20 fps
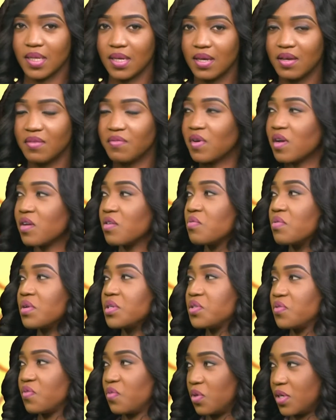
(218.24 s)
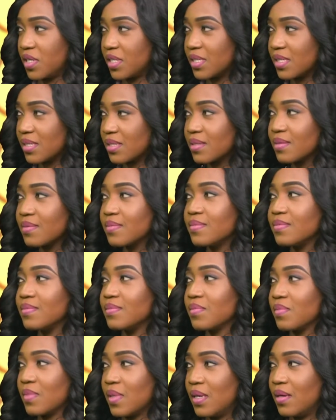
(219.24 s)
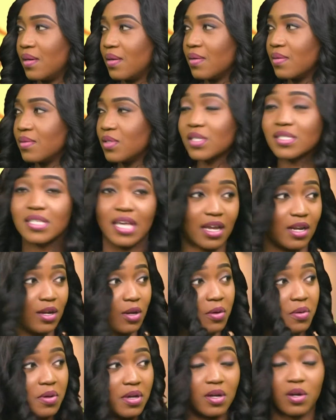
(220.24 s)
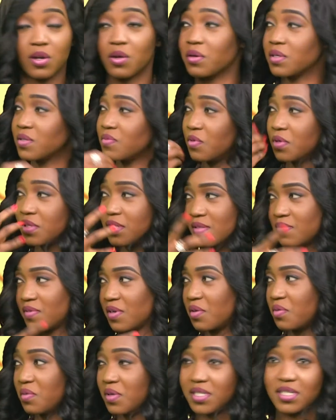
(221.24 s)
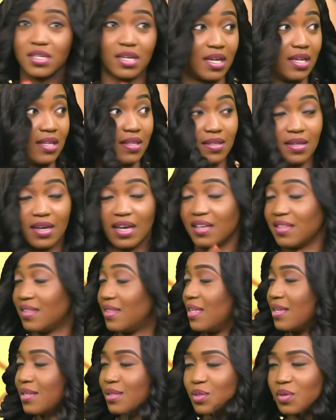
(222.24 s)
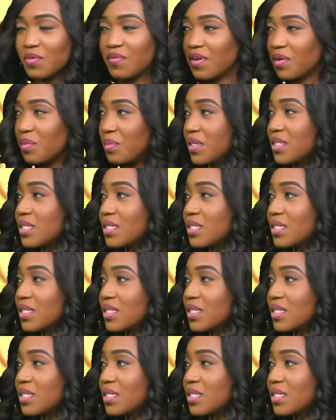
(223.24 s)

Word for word: yeah. voice. Very rich. Yeah, I love your voice. Yeah. Thank you. Just like Gloria. Gloria's voice is very rich. I, oh, I think so you. very much.